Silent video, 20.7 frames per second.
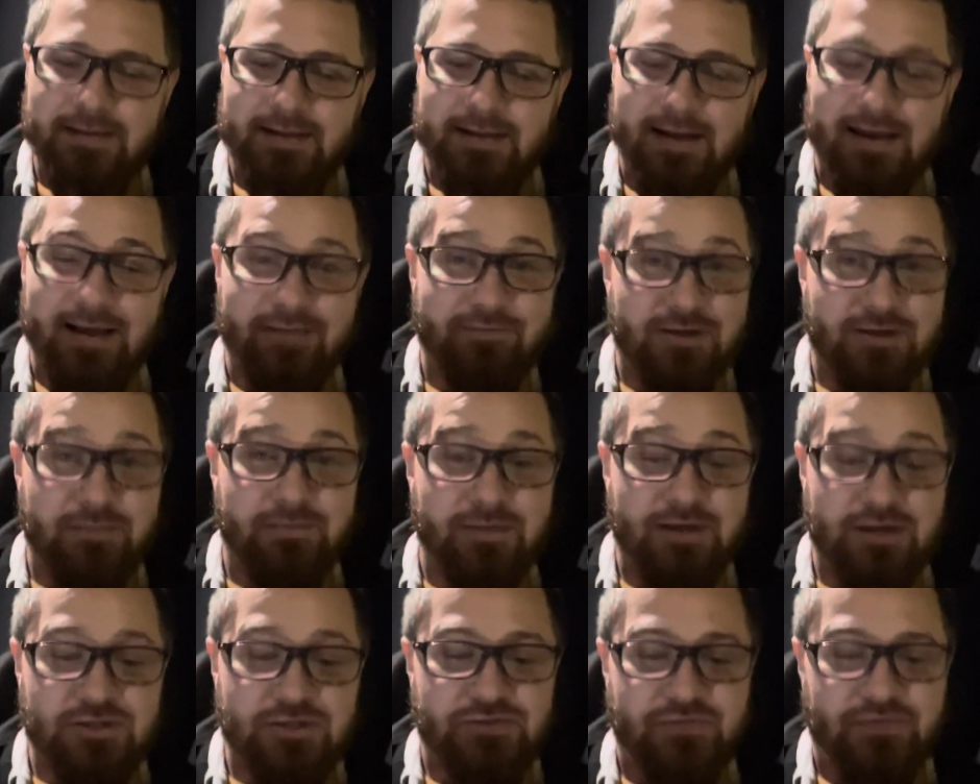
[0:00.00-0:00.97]
I have a
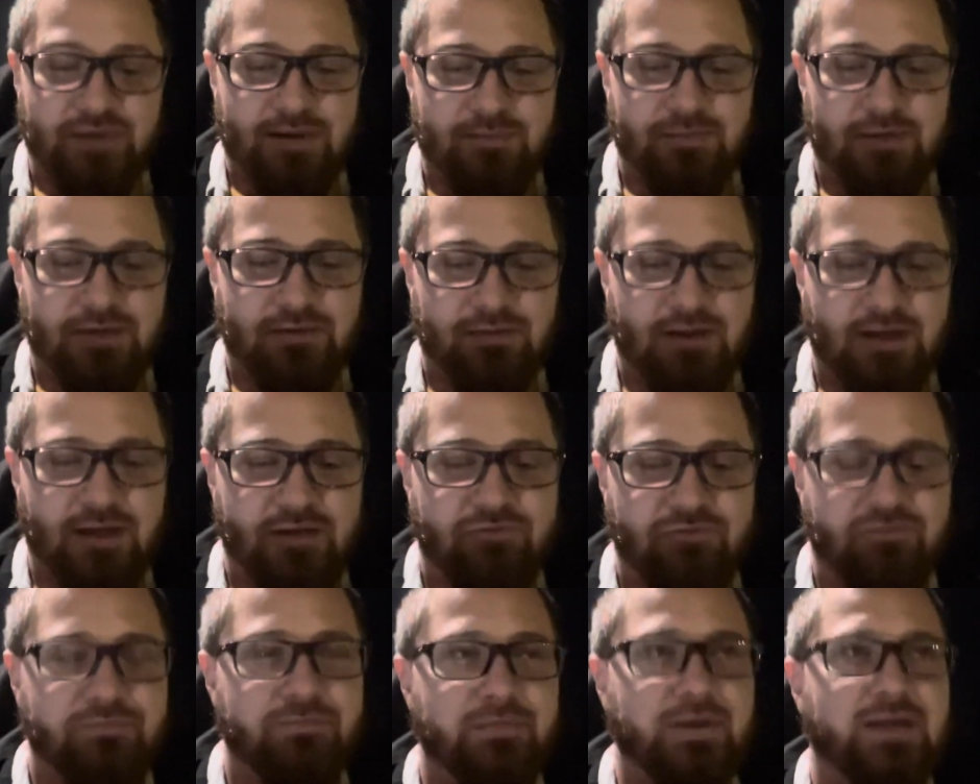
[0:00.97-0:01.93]
diminished family
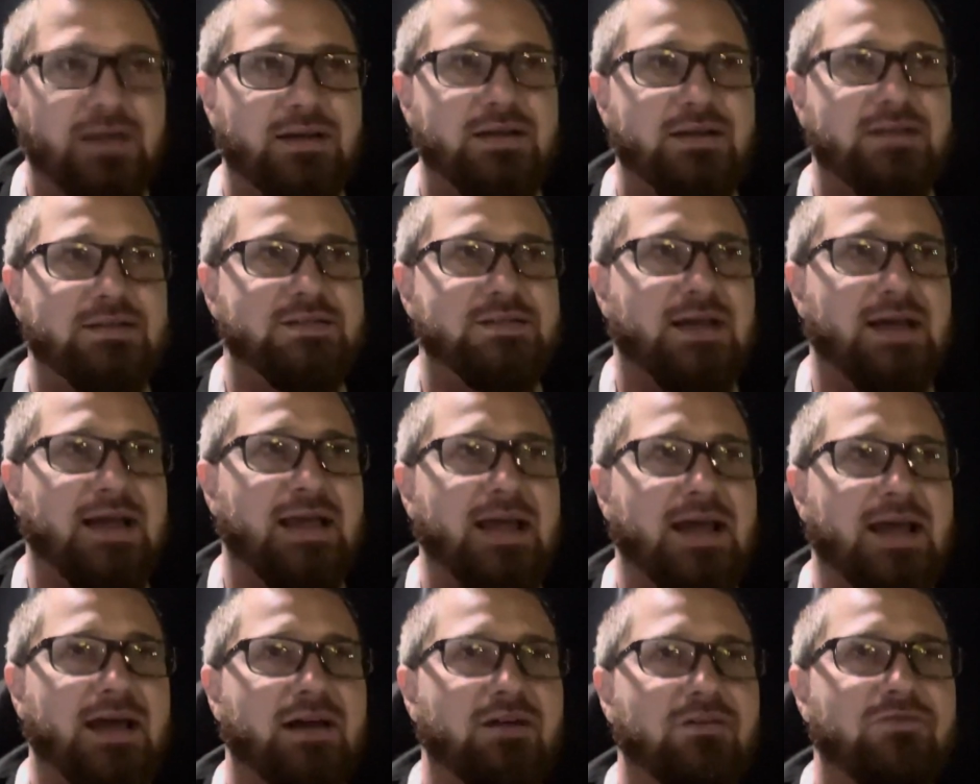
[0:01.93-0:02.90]
life because I
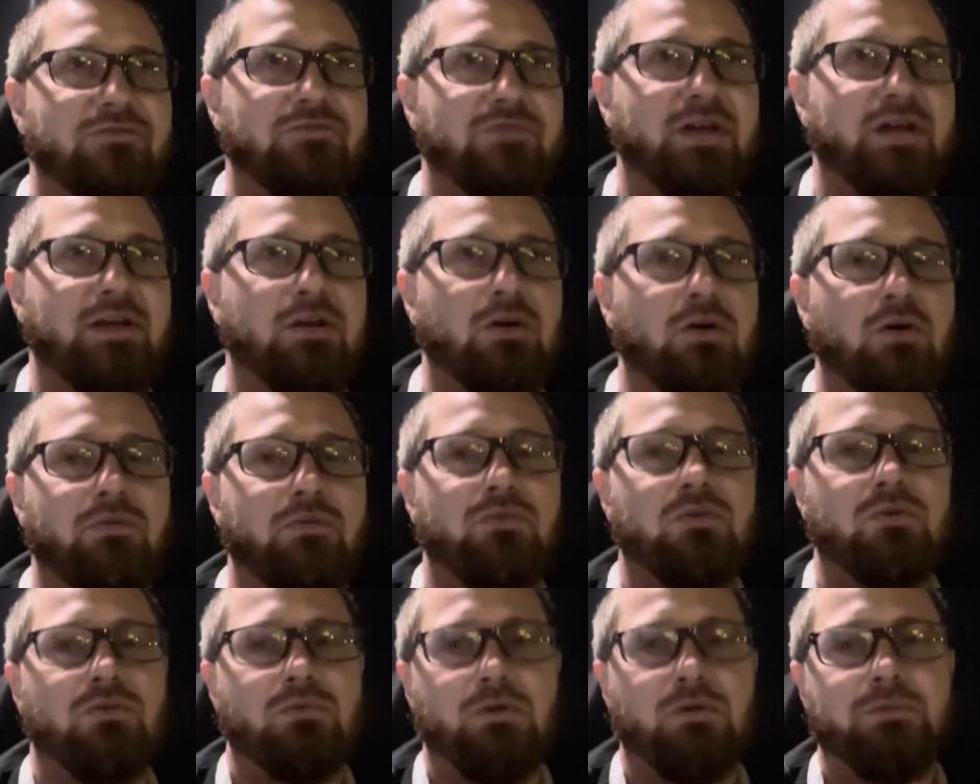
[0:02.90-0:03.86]
have an over
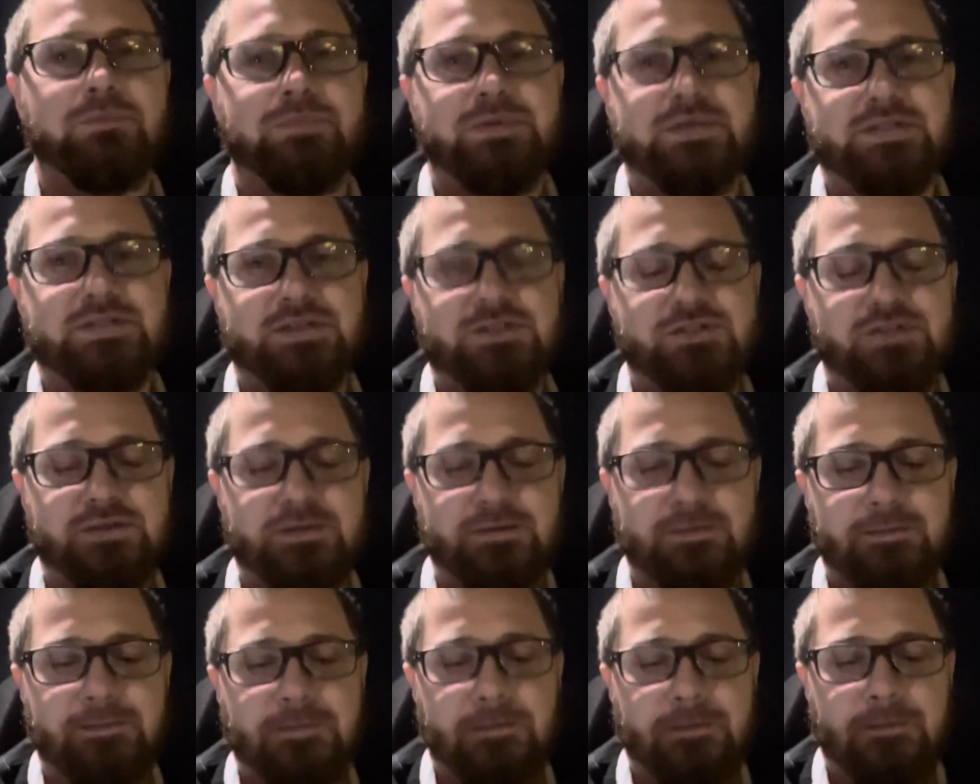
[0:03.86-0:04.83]
the road position.
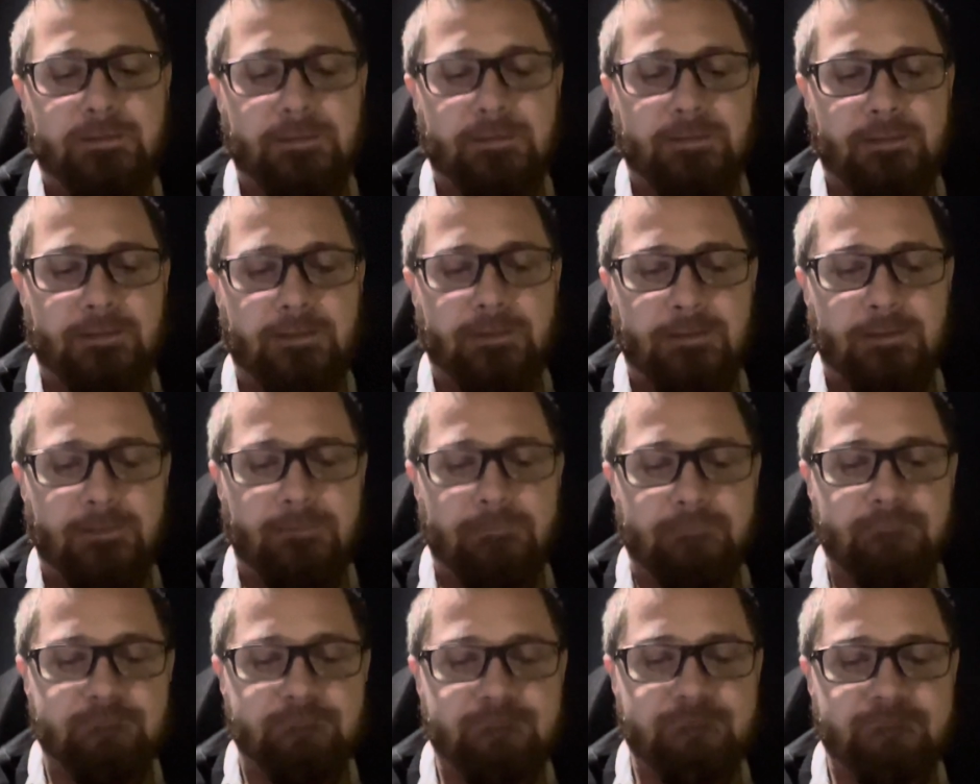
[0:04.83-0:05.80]

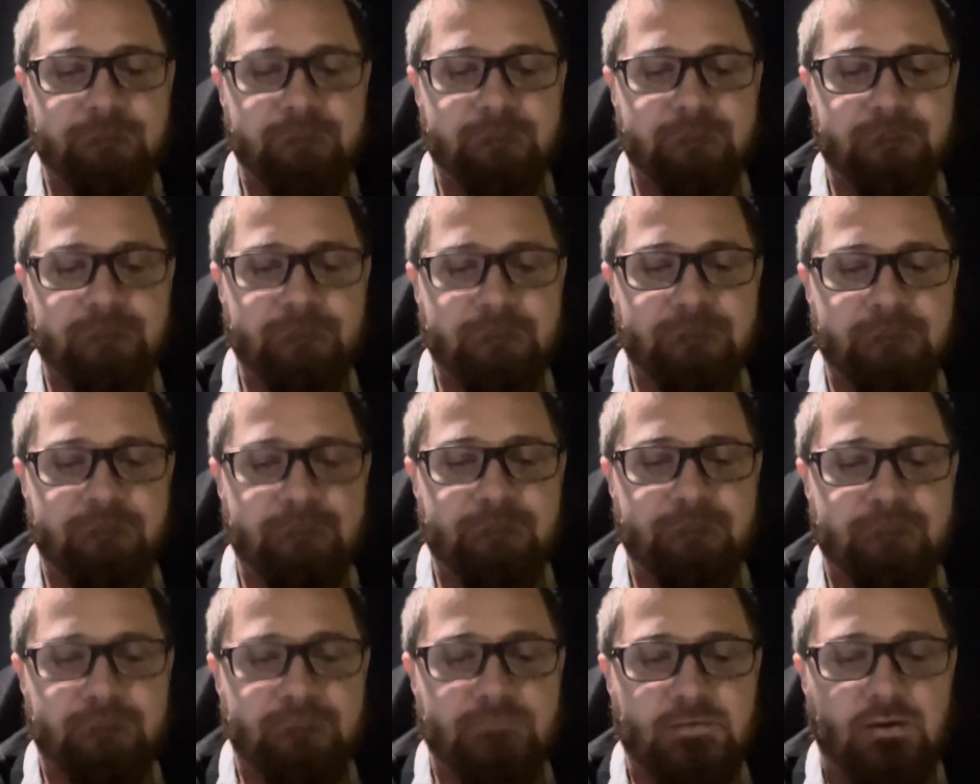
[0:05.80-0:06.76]

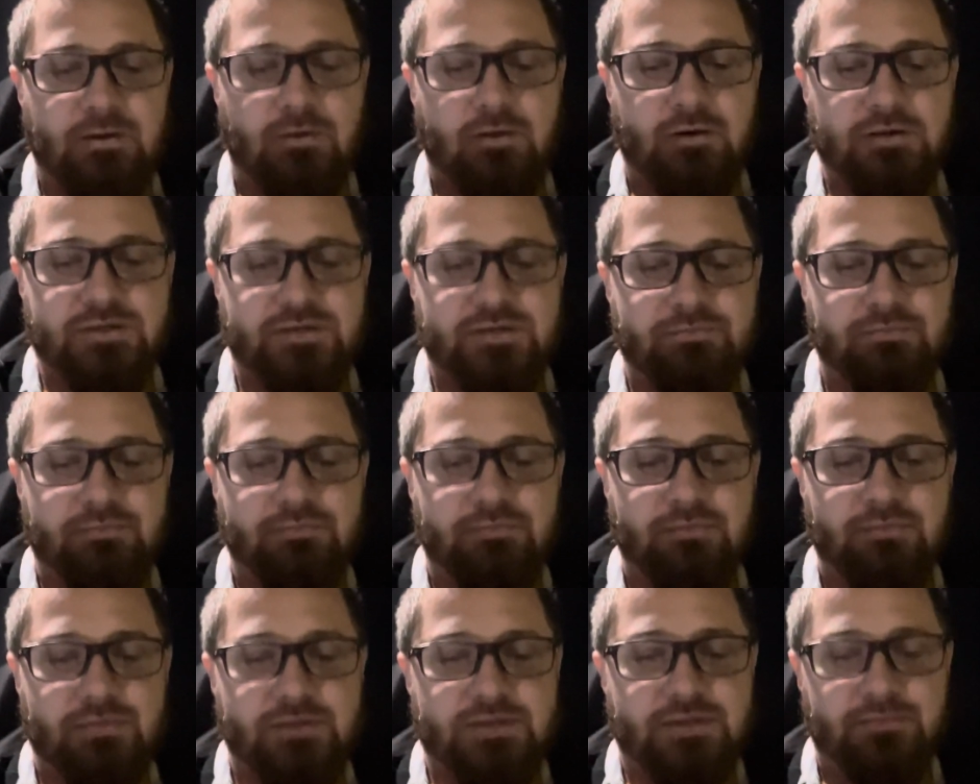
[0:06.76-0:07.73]
Um, there are some
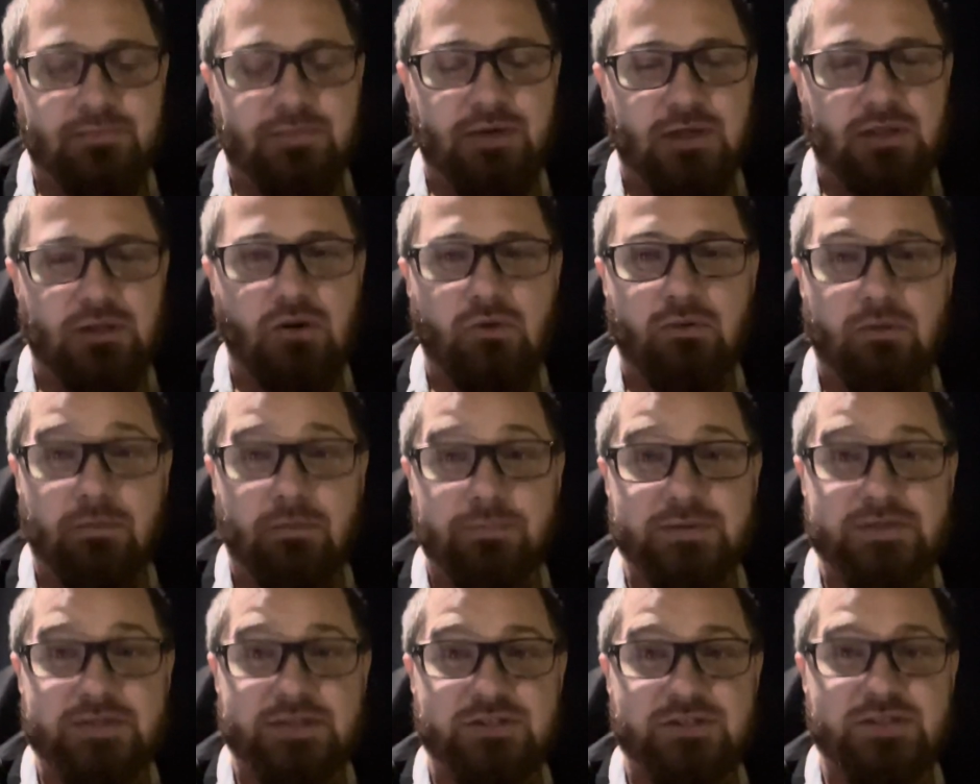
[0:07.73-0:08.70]
some uh, local
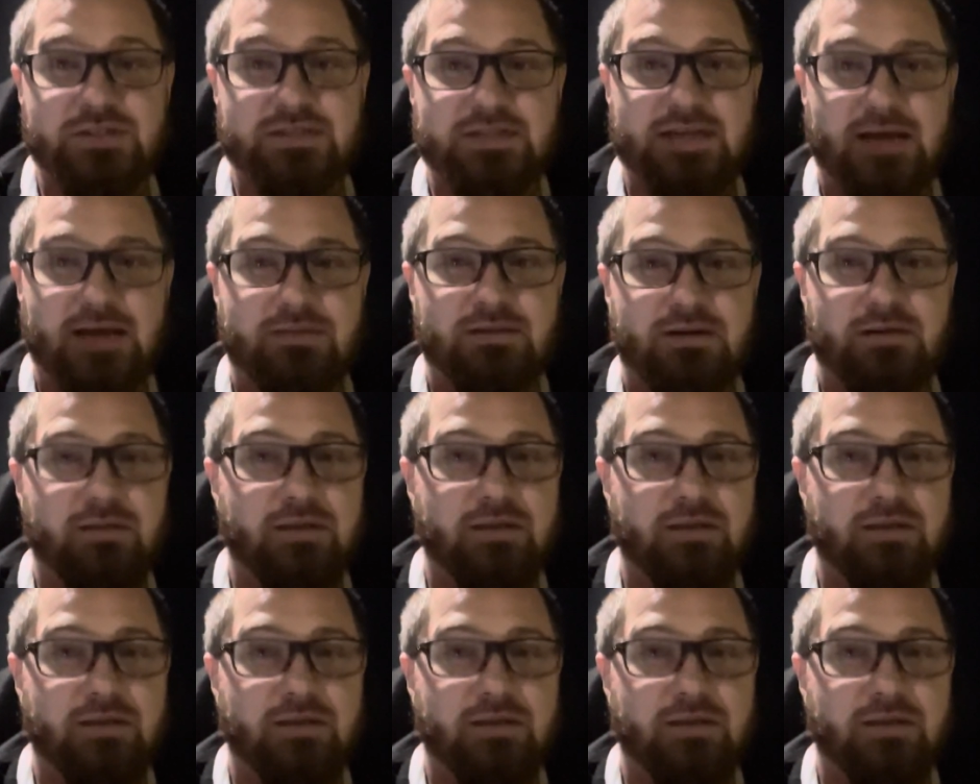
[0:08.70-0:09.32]
positions out there.